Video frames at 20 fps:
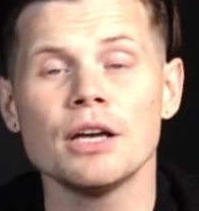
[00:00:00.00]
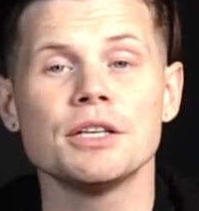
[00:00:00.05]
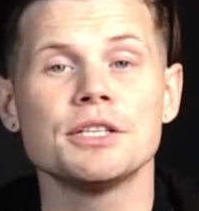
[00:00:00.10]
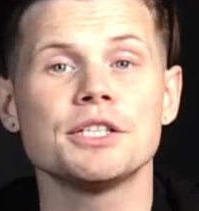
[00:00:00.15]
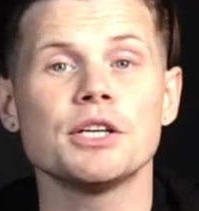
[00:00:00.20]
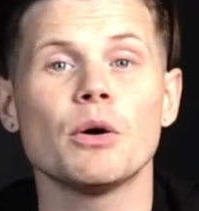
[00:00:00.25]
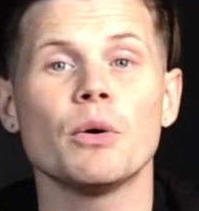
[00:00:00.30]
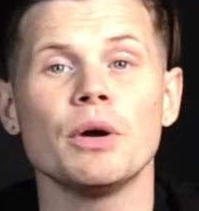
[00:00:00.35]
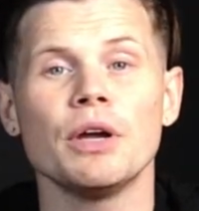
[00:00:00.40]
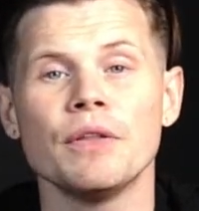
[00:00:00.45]

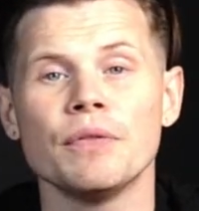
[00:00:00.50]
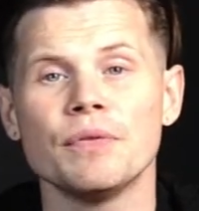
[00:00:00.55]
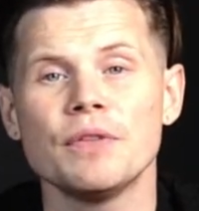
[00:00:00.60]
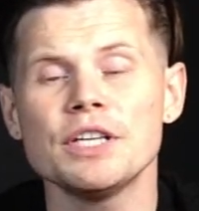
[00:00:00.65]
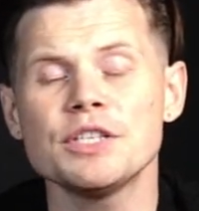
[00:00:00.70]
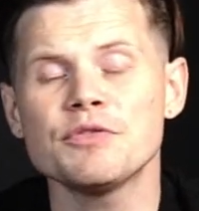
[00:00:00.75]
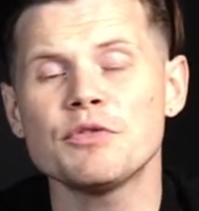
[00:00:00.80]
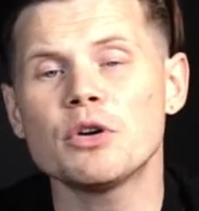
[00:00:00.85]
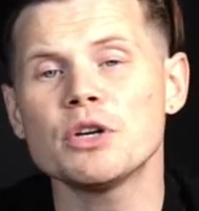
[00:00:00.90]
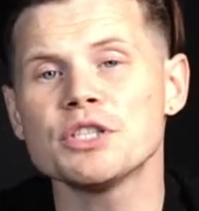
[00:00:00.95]
So in
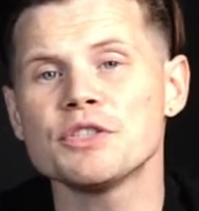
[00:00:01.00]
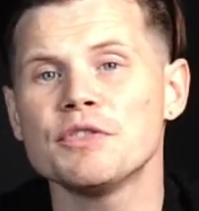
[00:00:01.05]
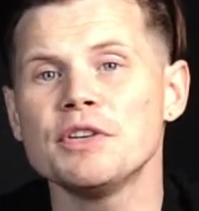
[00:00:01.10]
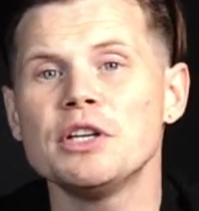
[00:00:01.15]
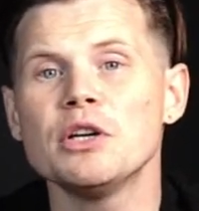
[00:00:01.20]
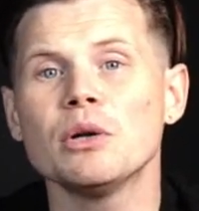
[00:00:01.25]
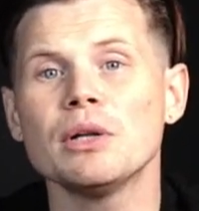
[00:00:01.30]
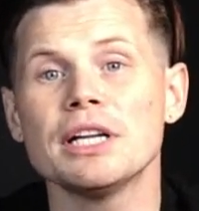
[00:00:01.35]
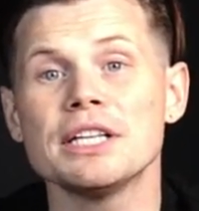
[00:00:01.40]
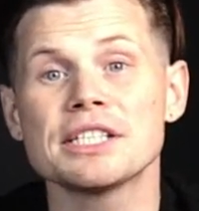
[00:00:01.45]
this first
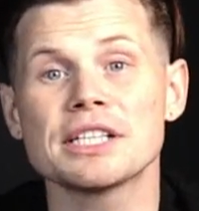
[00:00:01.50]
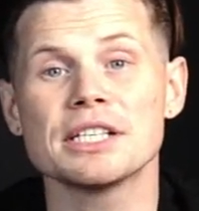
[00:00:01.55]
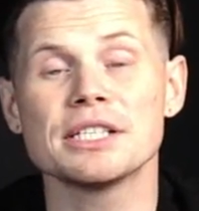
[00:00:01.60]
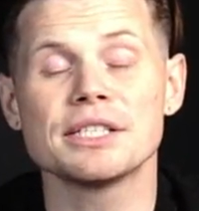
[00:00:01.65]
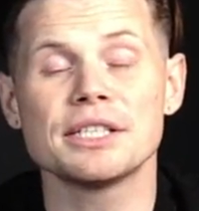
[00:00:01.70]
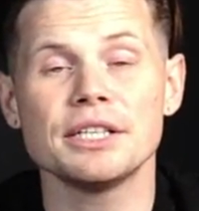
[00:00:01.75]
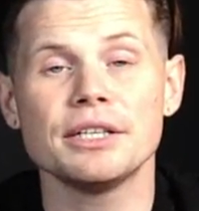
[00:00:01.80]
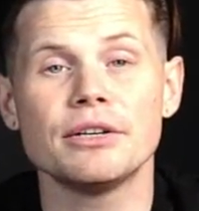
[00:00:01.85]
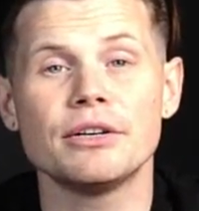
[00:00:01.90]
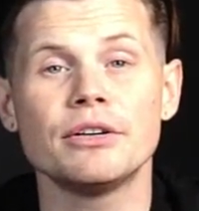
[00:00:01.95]
video, let's
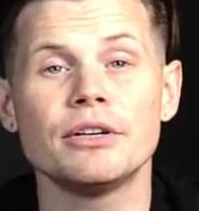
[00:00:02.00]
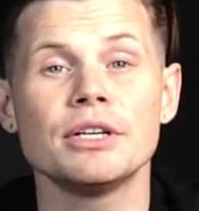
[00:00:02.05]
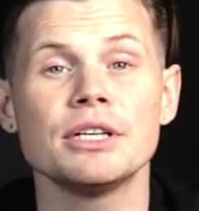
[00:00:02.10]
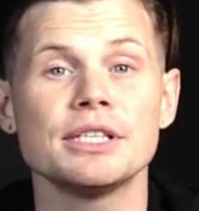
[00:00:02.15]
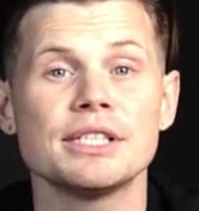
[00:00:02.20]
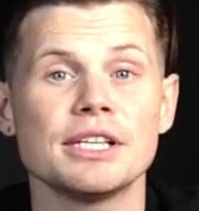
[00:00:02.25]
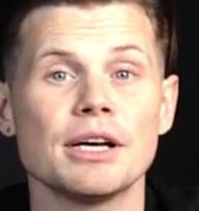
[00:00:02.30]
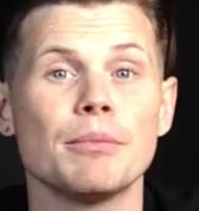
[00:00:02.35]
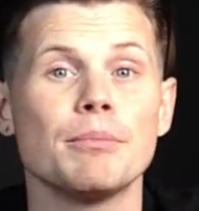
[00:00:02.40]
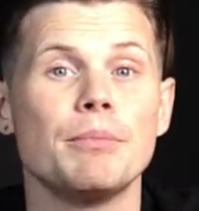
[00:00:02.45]
consider
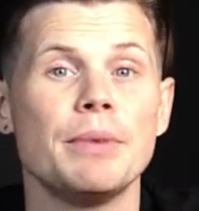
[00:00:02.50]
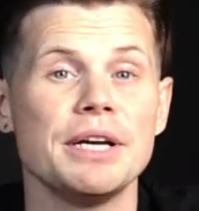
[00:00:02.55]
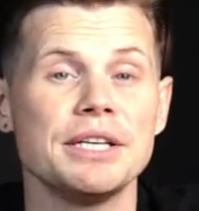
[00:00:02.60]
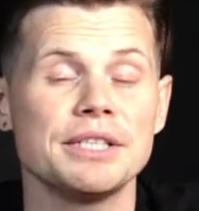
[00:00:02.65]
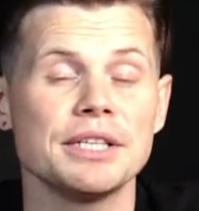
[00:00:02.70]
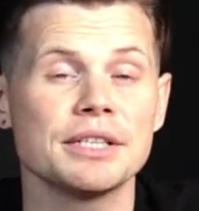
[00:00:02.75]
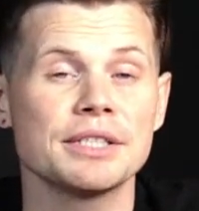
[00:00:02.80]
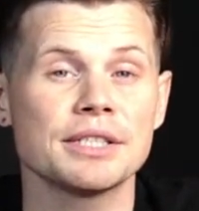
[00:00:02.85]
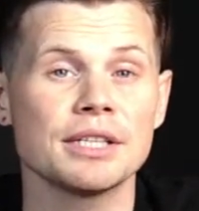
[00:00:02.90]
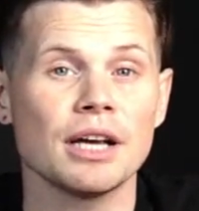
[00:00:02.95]
some
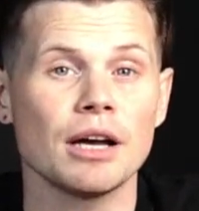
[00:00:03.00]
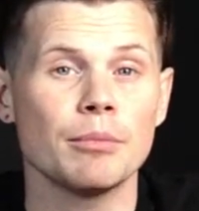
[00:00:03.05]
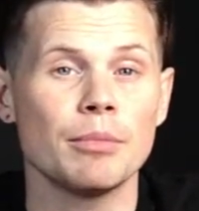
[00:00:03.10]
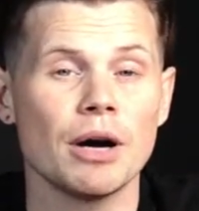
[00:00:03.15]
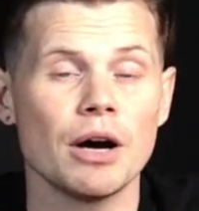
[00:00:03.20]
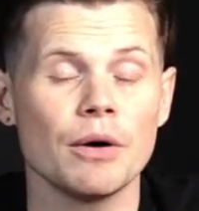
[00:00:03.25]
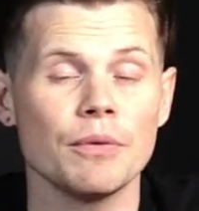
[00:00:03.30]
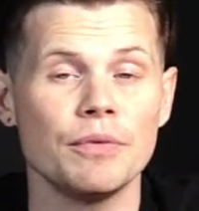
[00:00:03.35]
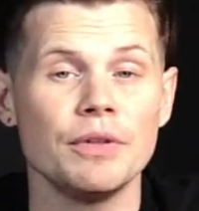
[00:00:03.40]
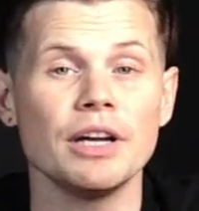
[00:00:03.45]
basics
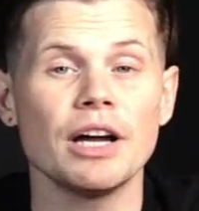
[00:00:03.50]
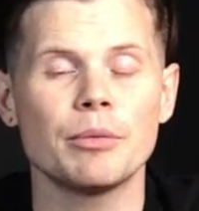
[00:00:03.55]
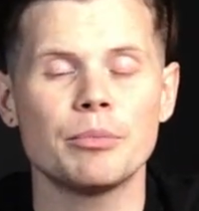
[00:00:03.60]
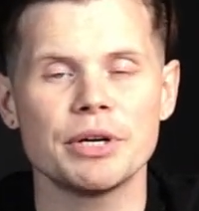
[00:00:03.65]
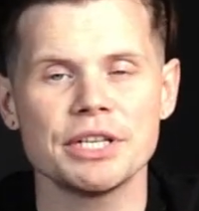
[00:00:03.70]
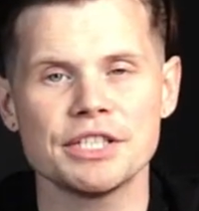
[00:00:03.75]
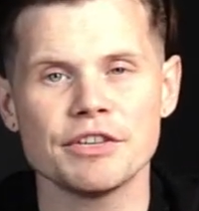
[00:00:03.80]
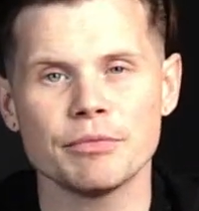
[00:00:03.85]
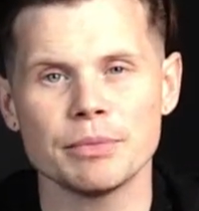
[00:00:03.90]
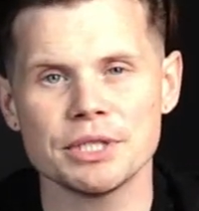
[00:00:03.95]
about the
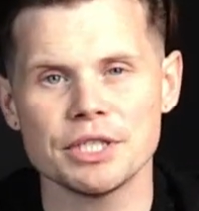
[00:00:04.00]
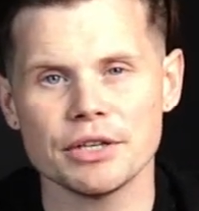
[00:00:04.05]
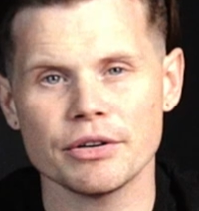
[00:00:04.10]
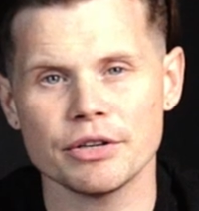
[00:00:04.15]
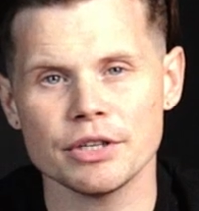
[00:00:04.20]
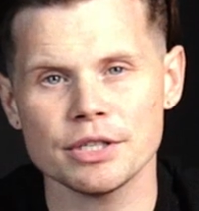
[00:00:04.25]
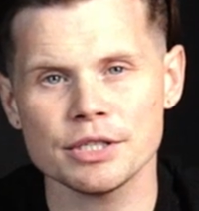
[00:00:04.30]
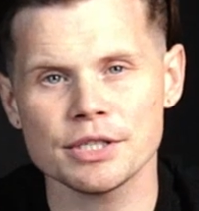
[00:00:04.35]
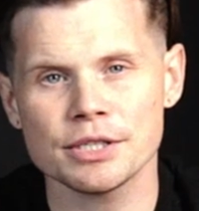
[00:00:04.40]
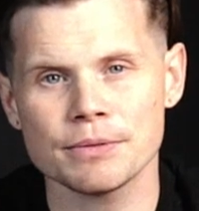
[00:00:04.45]
abrasive
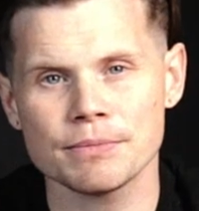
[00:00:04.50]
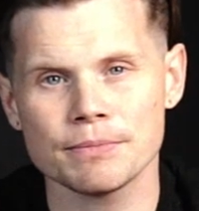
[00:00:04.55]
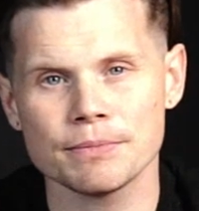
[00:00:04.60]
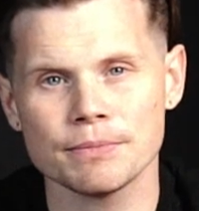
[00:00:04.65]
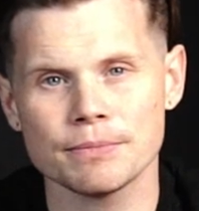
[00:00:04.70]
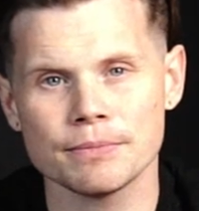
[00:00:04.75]
materials.